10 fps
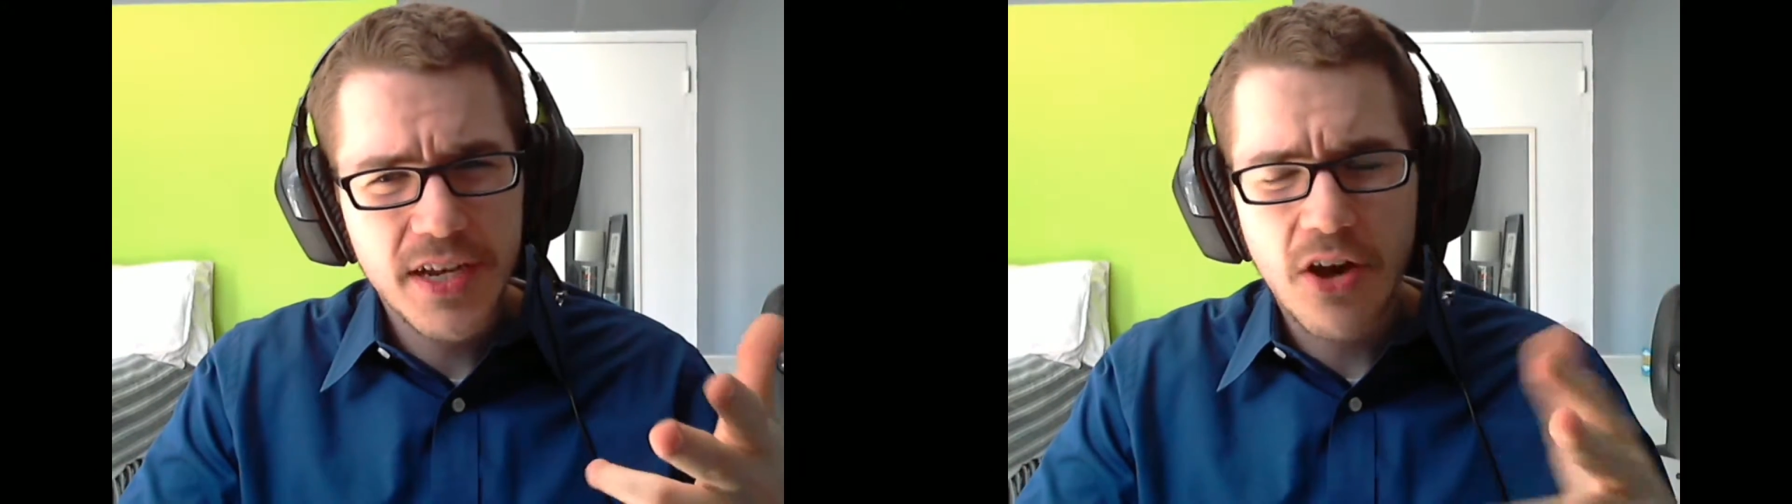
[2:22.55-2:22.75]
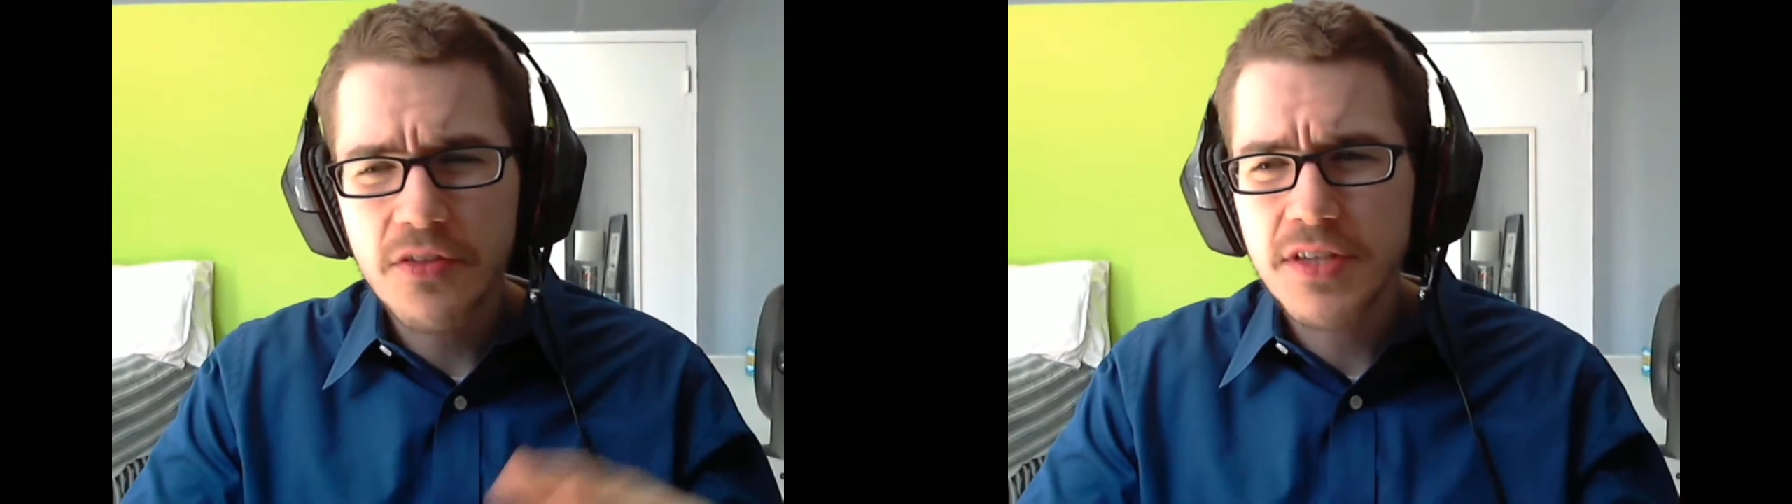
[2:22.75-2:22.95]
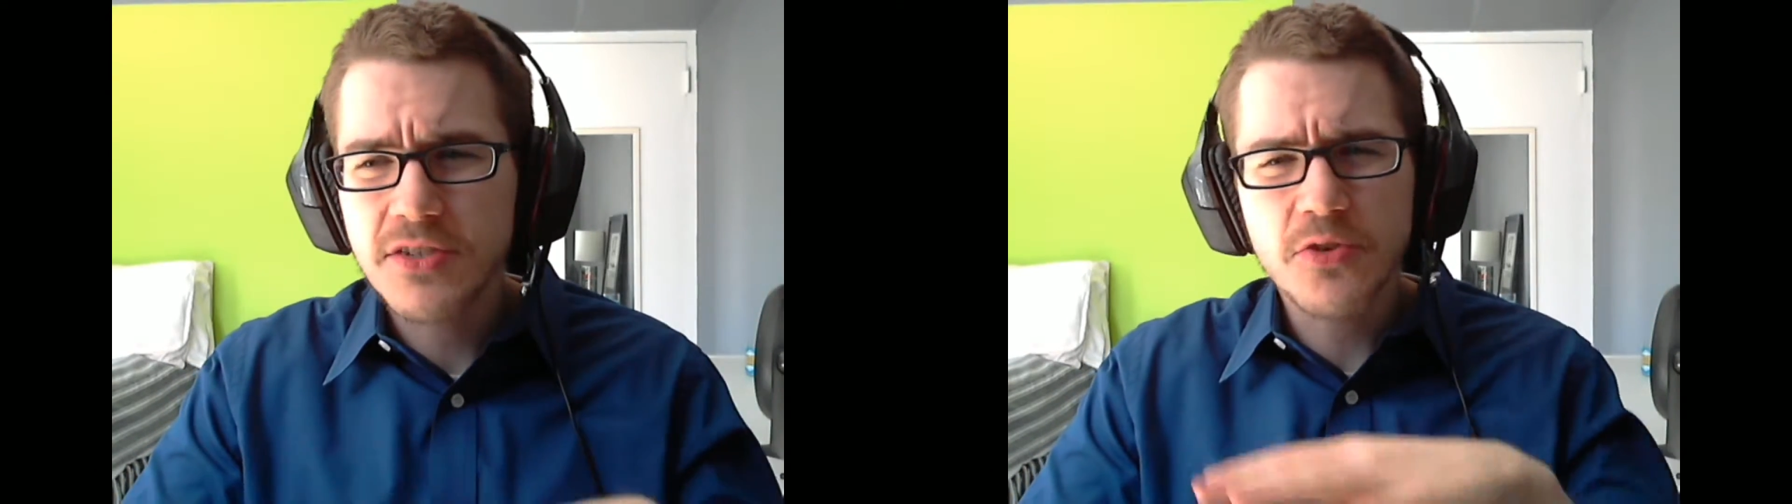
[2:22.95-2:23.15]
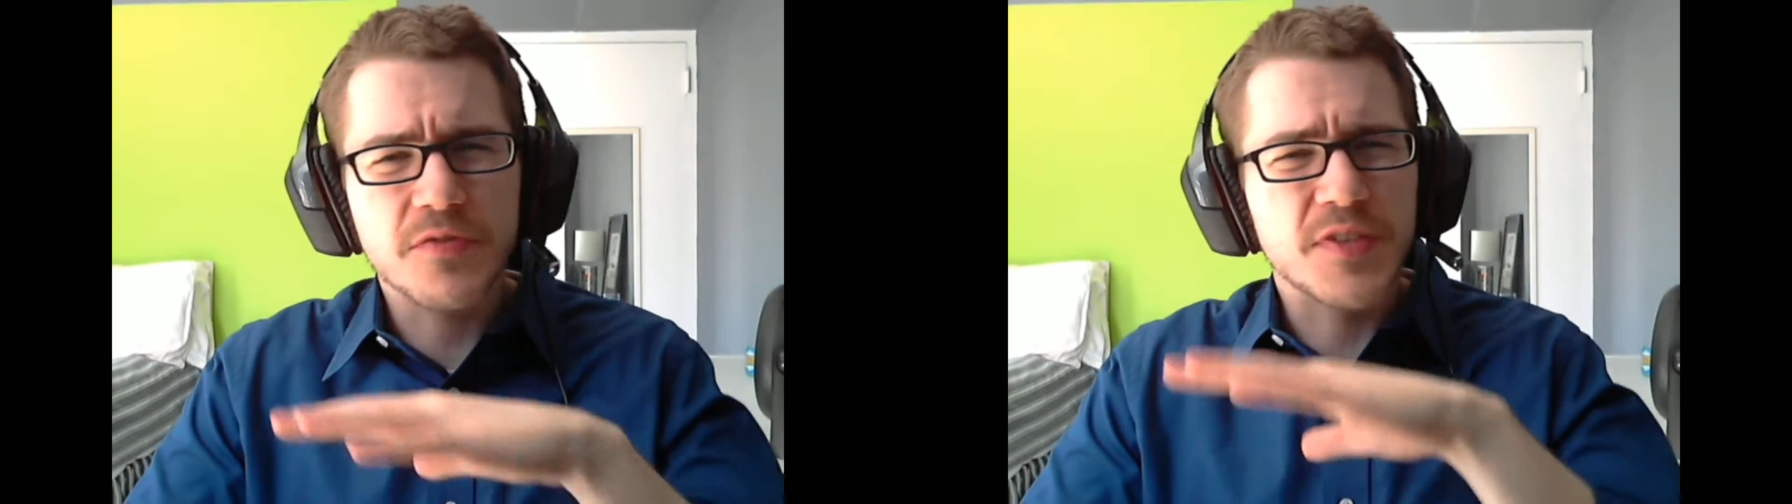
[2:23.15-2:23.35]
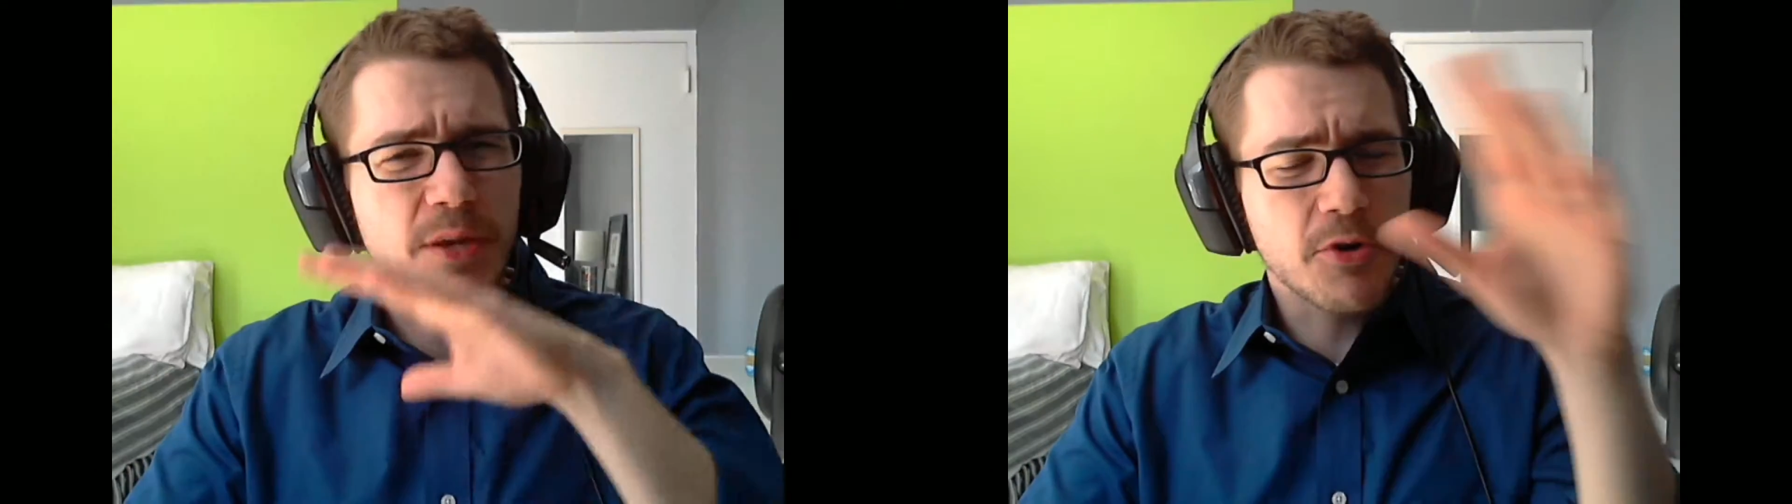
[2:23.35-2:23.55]
all these sort
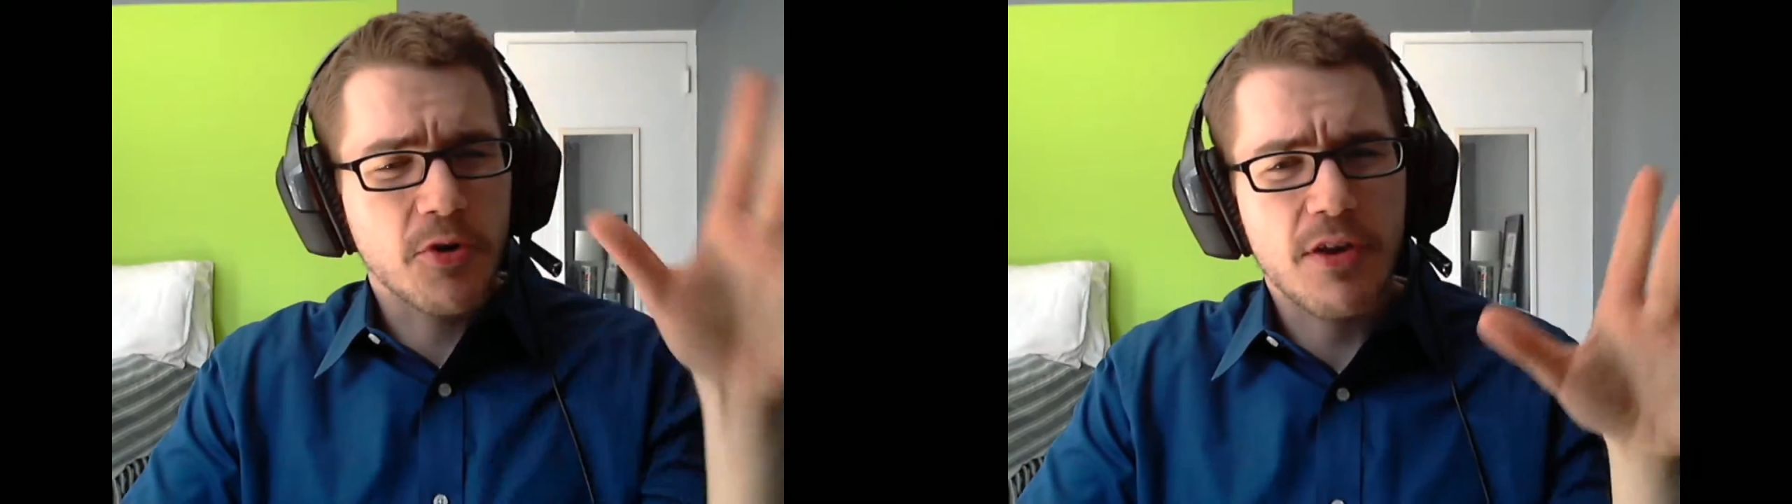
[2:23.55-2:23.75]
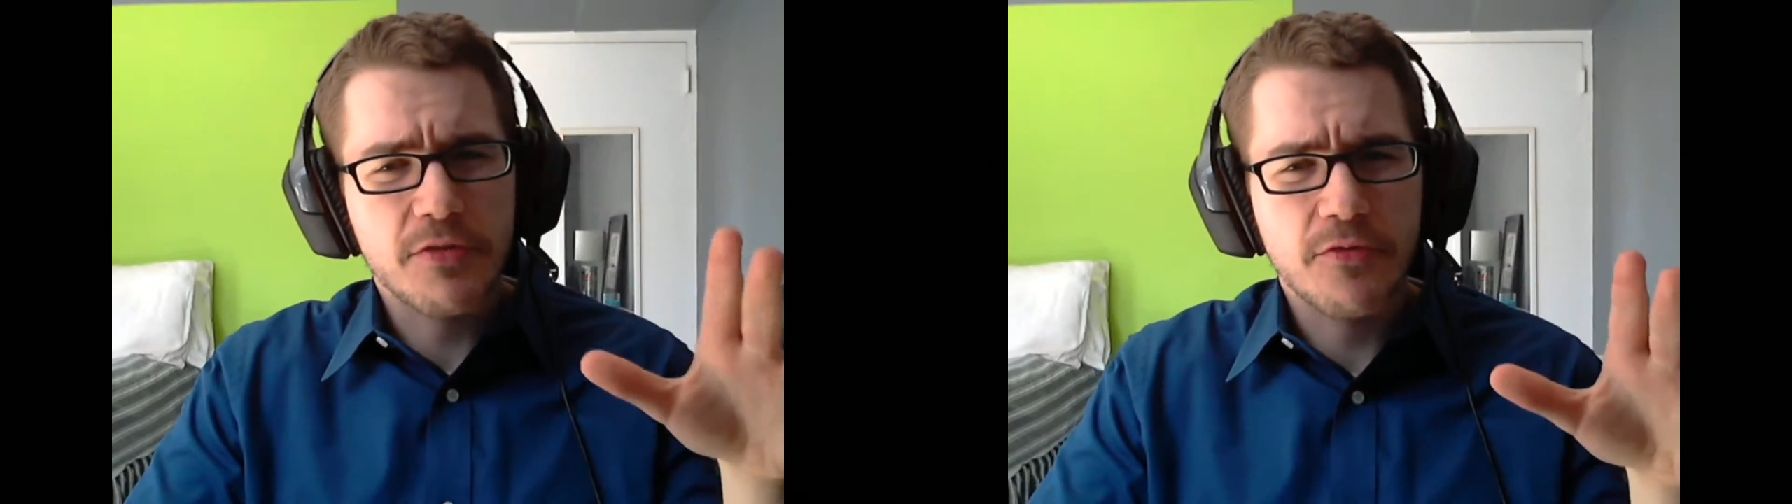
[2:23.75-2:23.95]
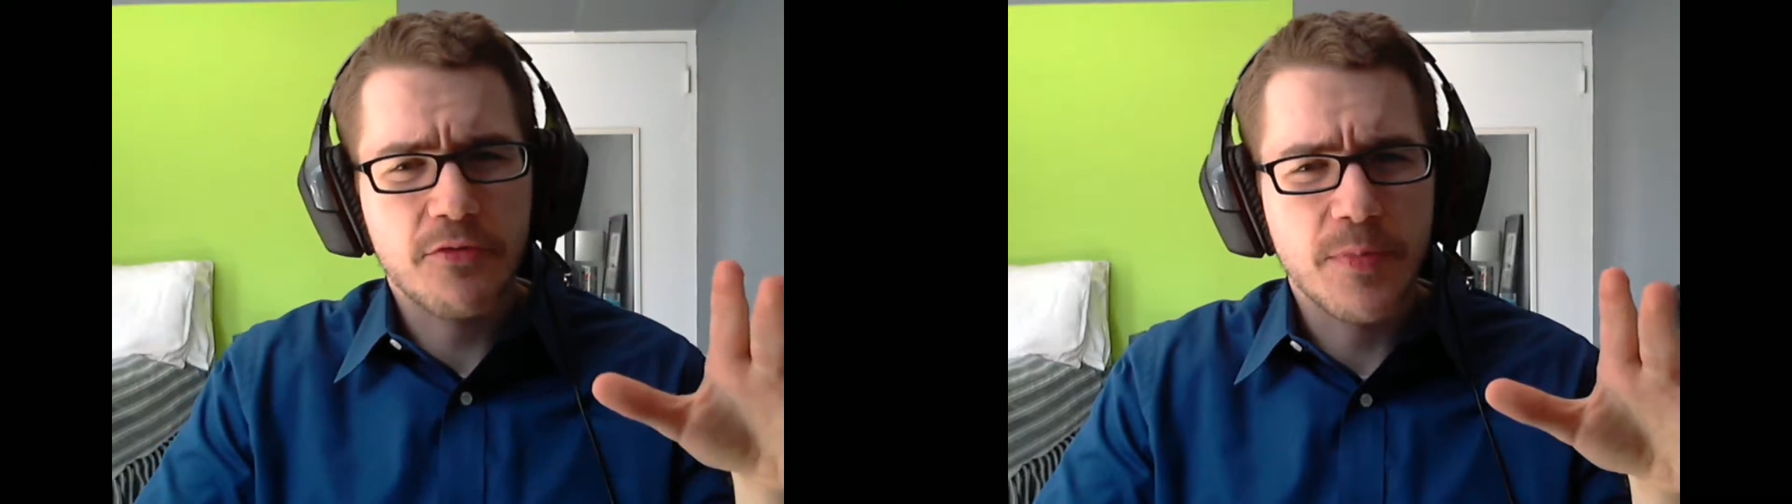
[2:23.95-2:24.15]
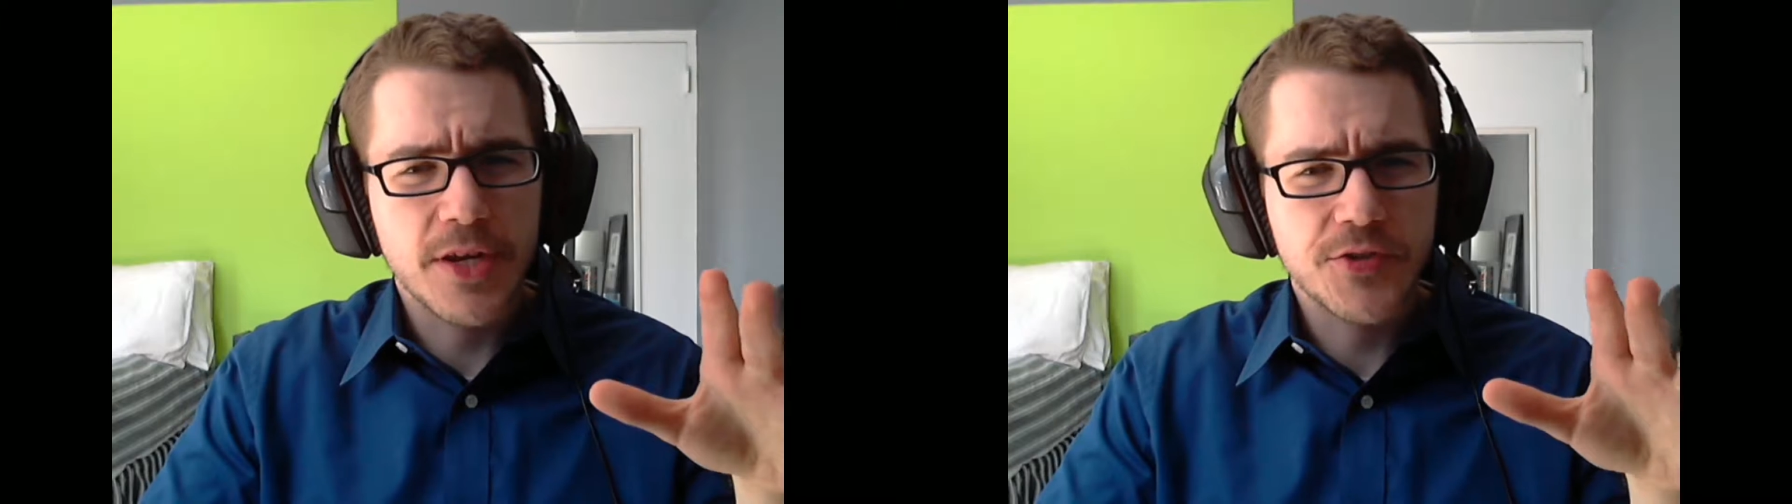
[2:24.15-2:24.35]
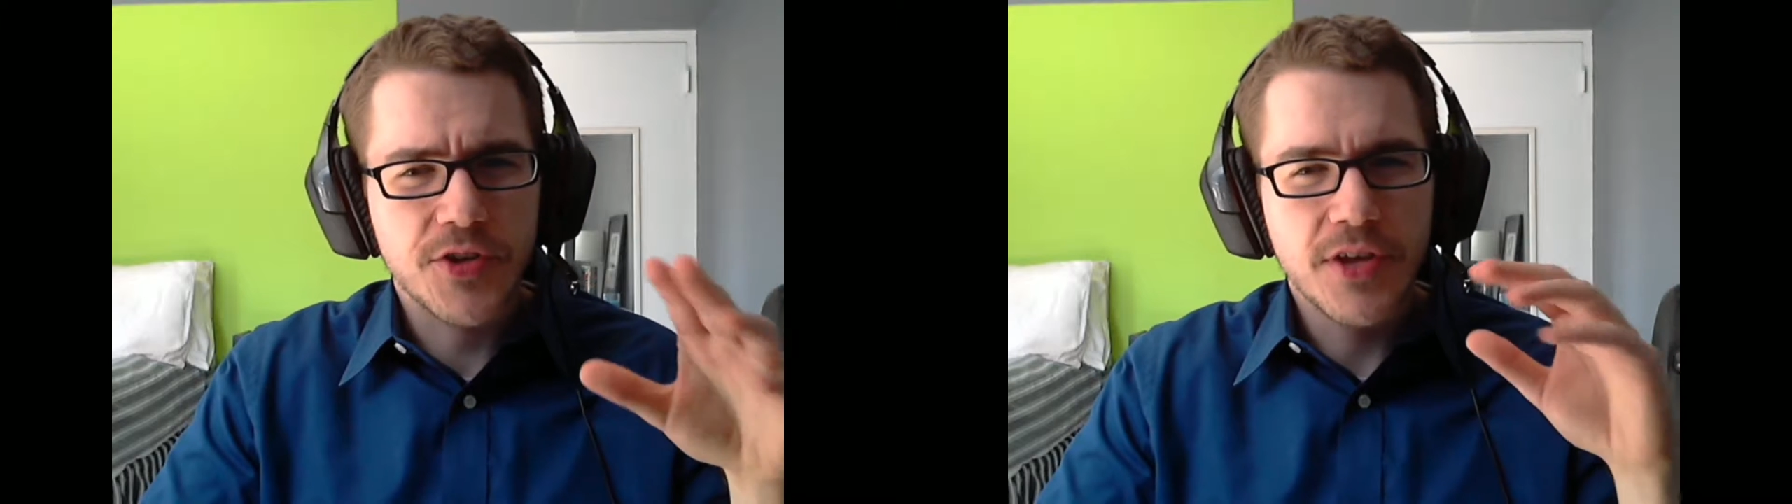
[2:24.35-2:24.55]
of demographic
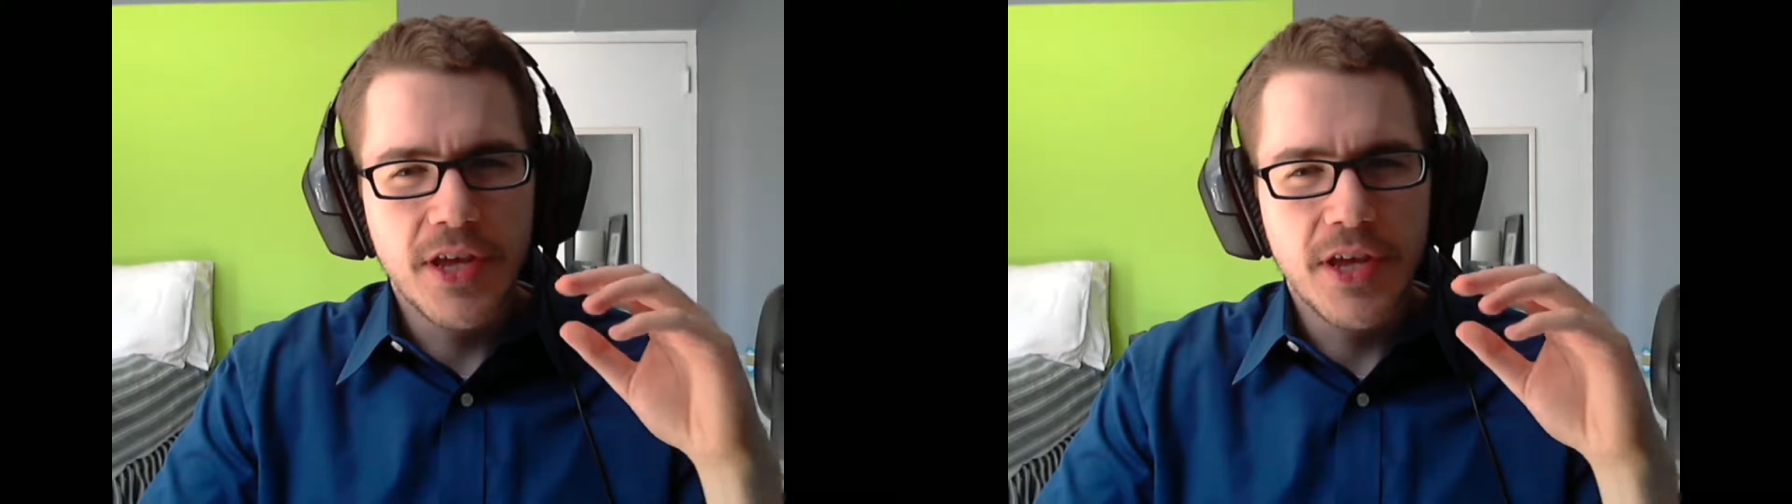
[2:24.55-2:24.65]
information,